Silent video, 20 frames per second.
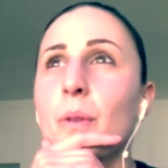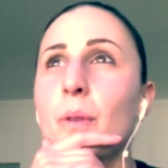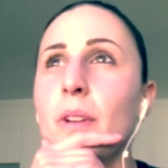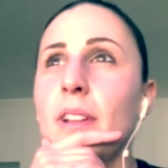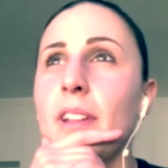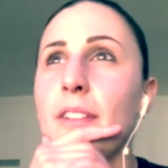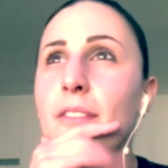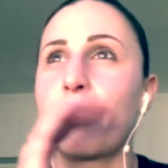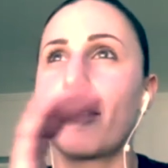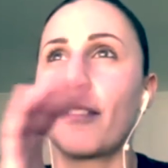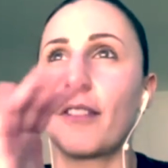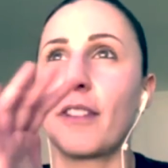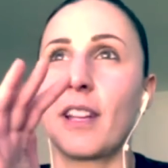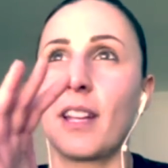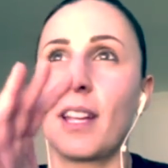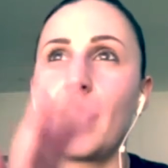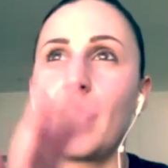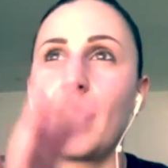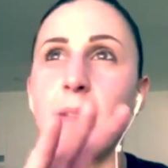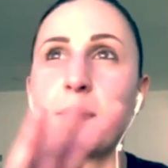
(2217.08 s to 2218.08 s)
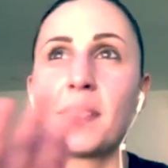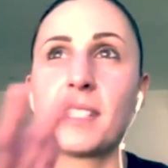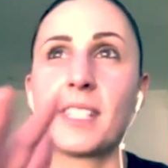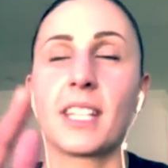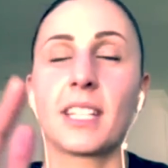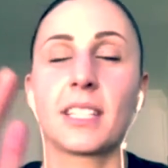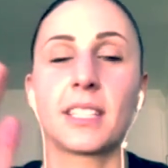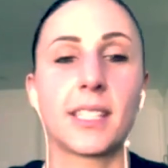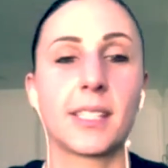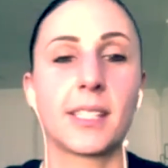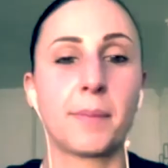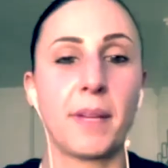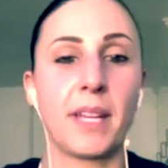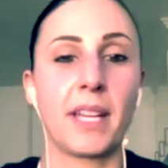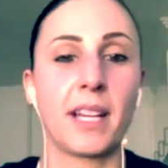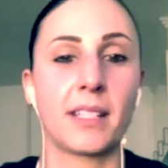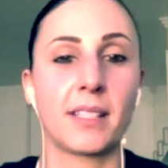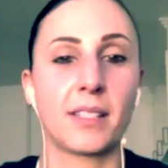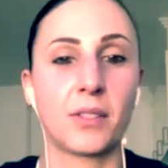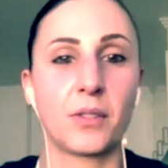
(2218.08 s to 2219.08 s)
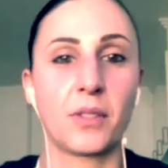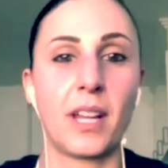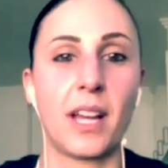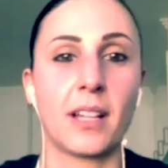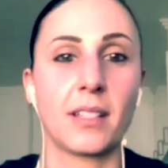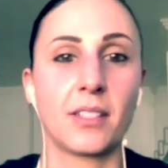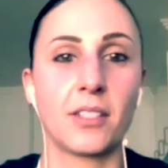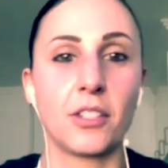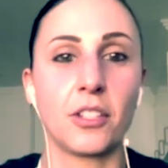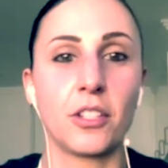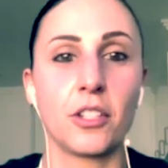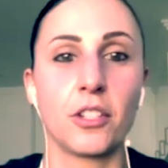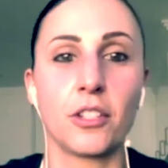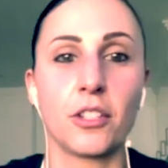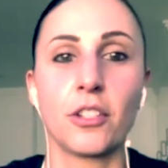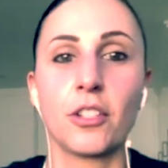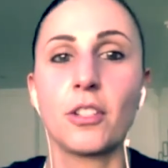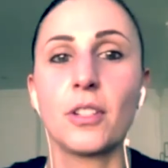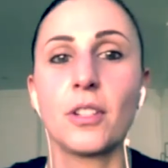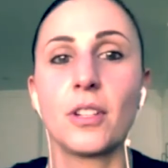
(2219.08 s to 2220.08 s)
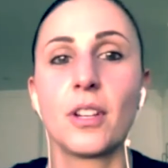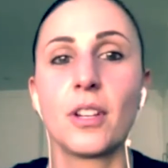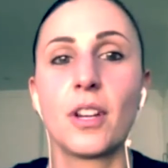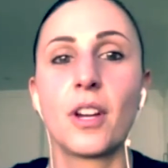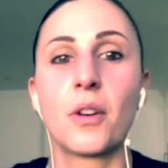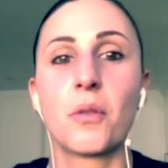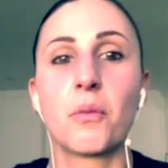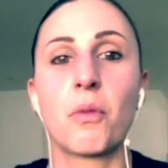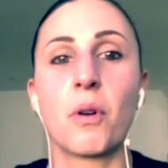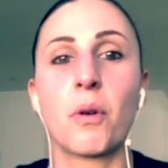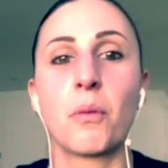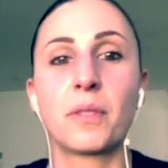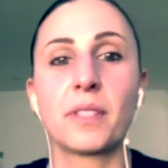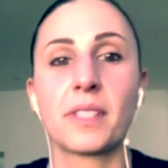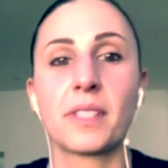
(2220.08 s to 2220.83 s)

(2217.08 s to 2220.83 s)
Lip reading: if any particular speaker stood out to you, what was